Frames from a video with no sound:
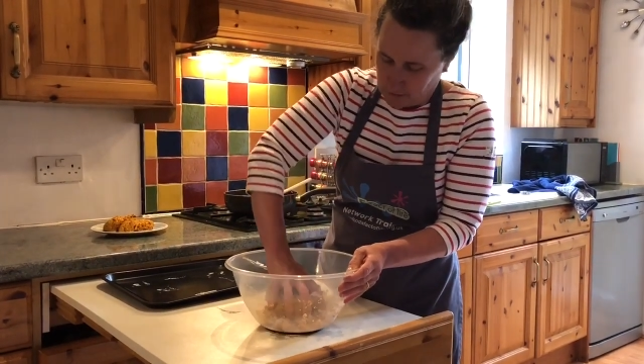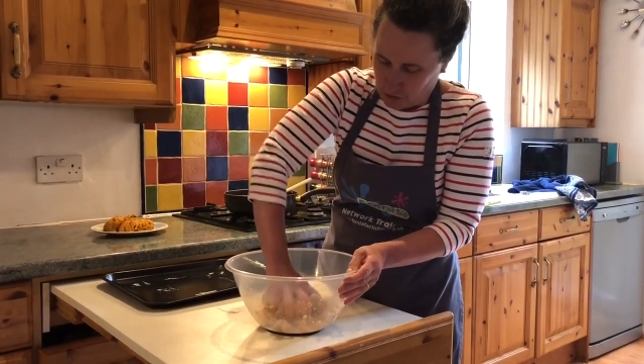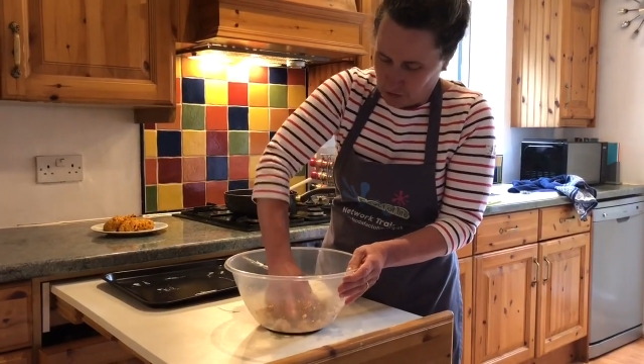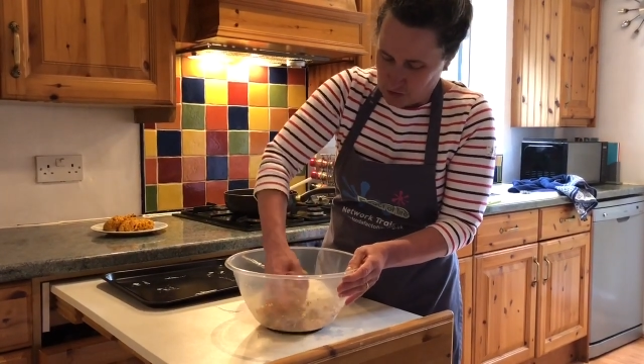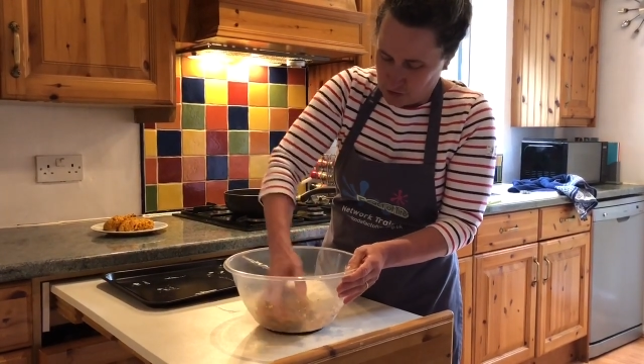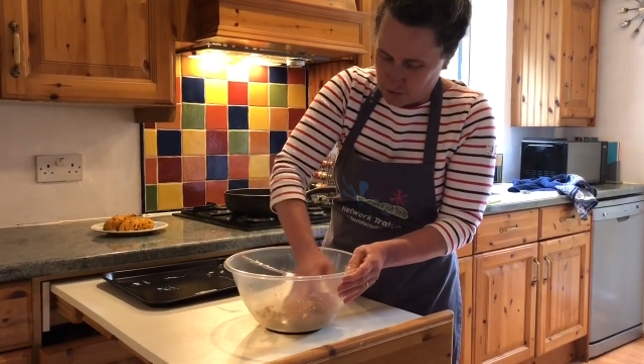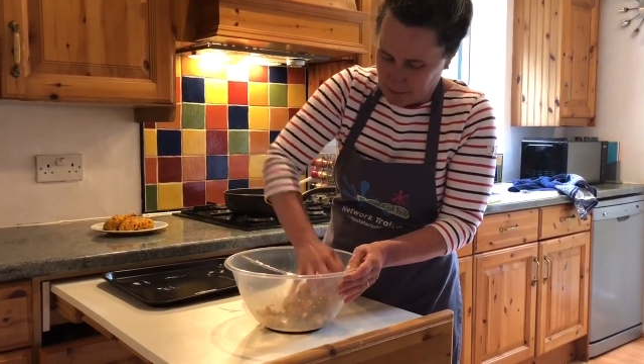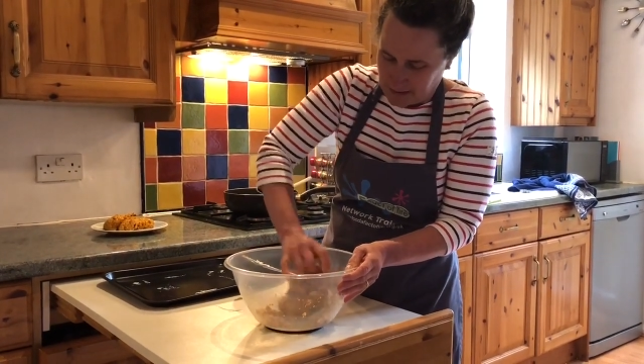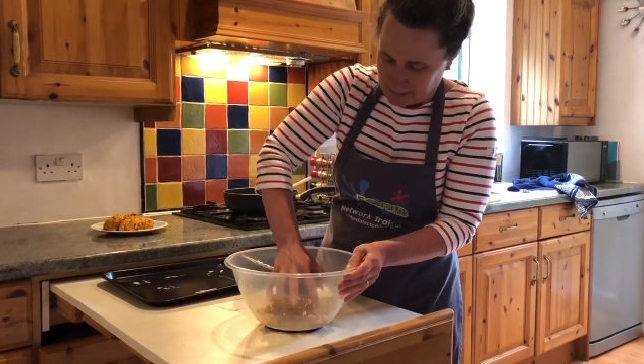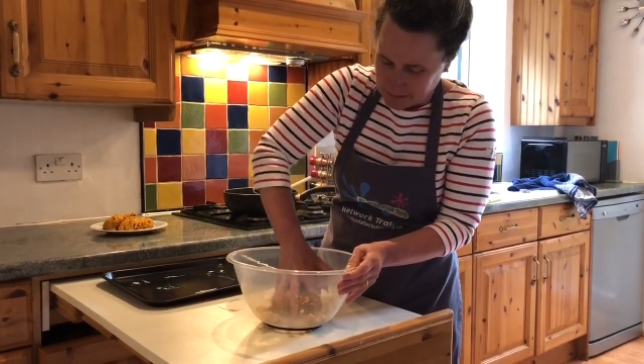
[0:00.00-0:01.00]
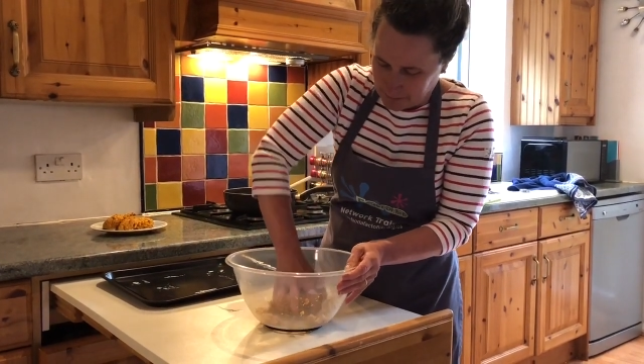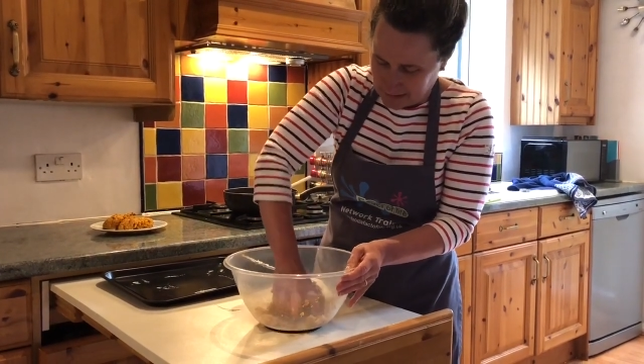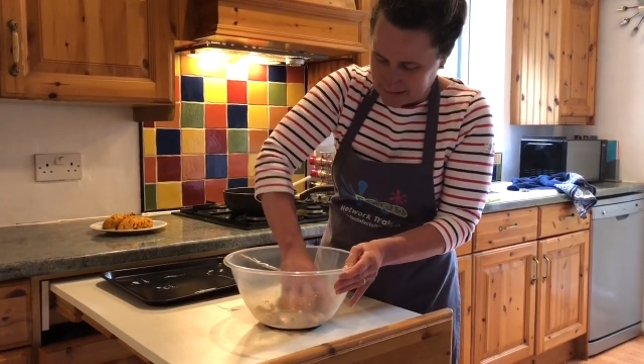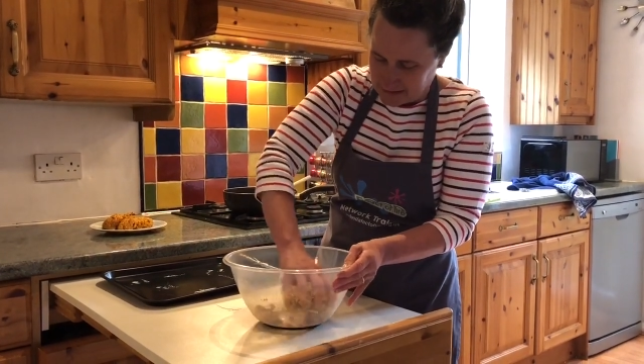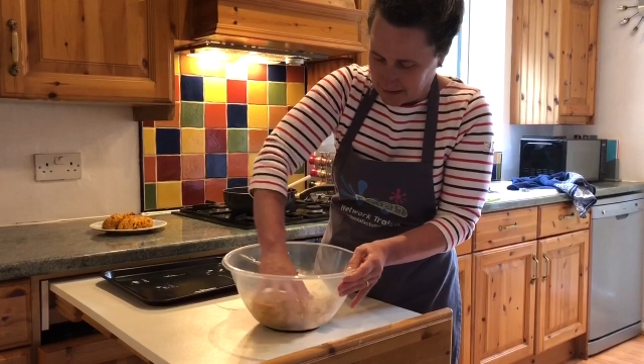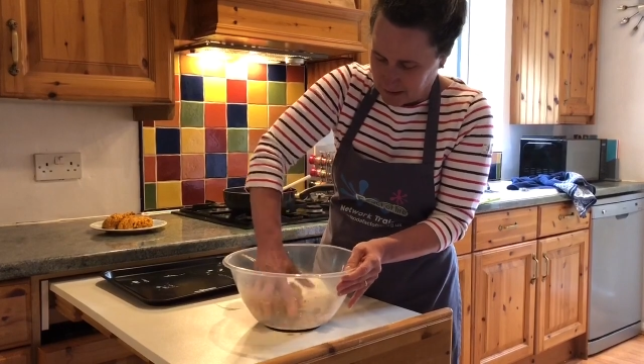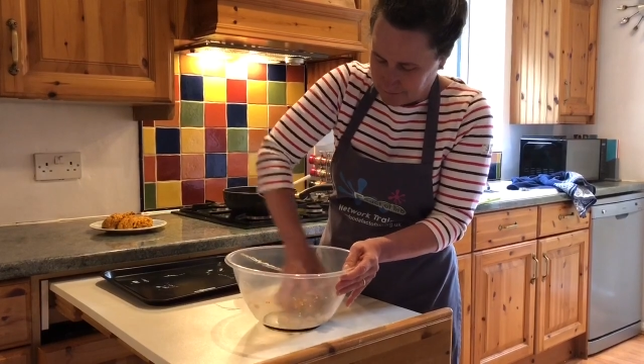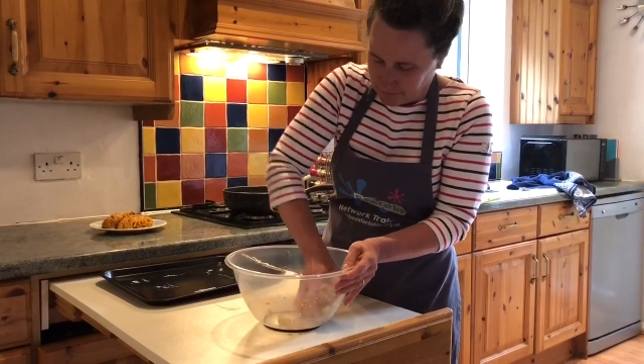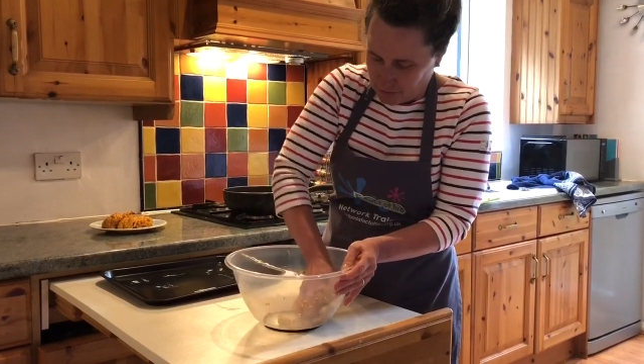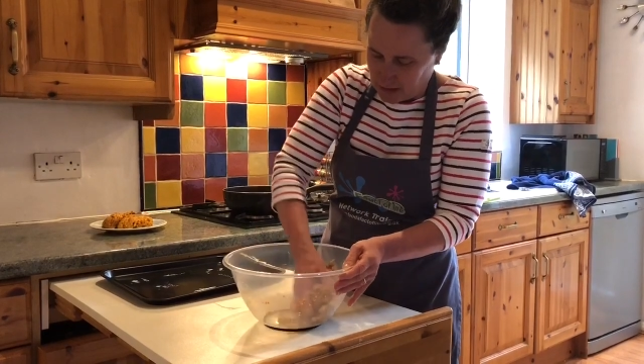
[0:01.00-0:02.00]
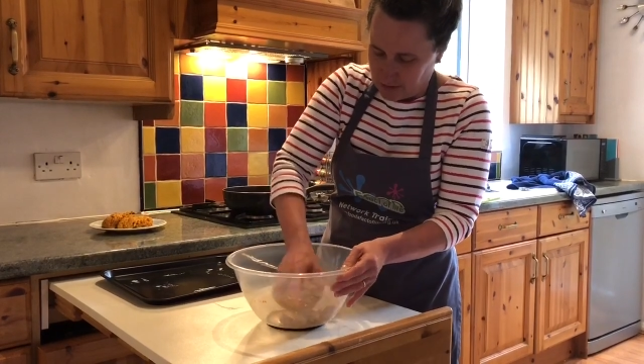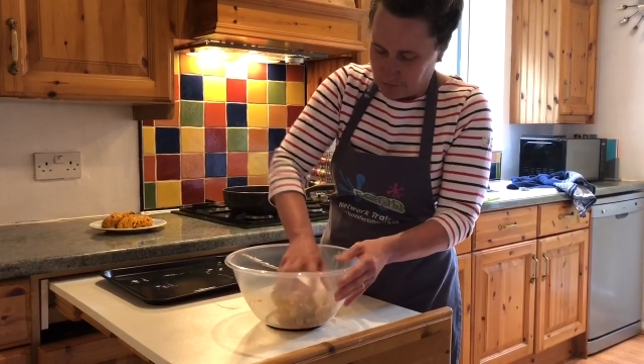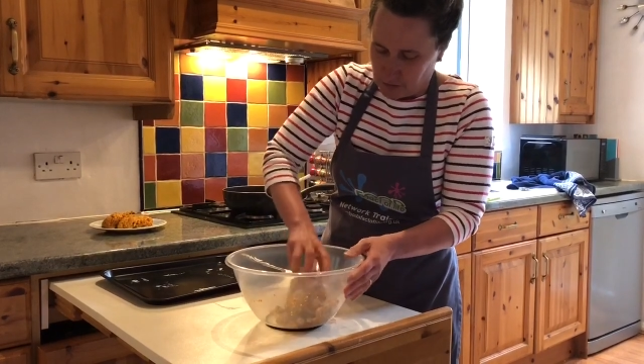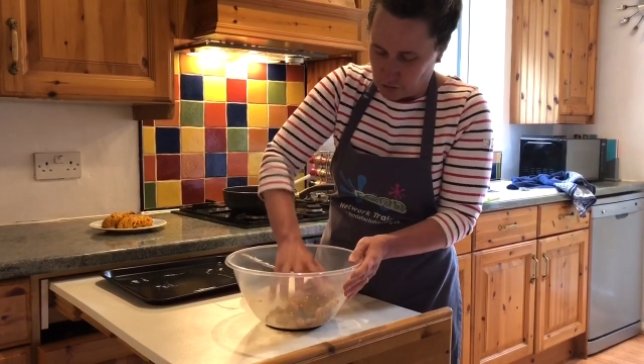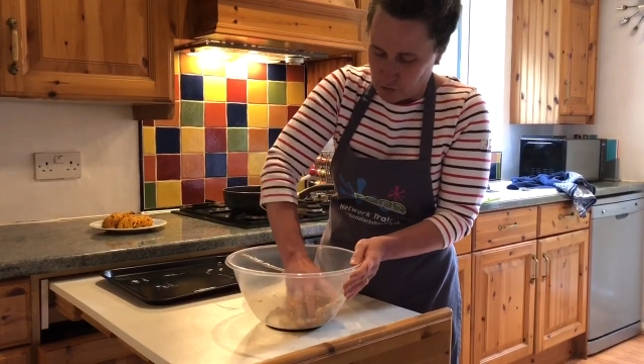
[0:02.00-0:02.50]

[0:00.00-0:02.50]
You could use perhaps a plastic glove if you have one,